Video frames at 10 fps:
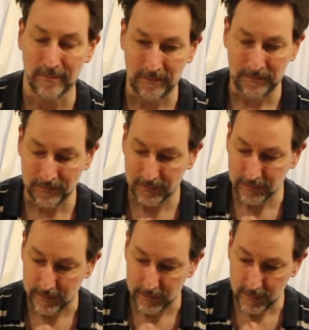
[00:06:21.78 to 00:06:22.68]

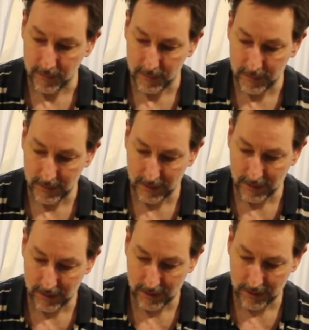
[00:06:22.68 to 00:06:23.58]

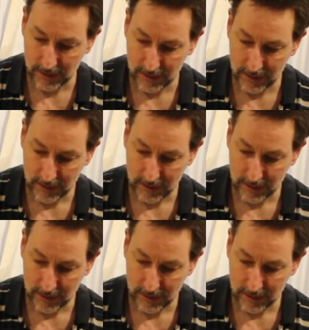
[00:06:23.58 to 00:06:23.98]
Nobody speaks.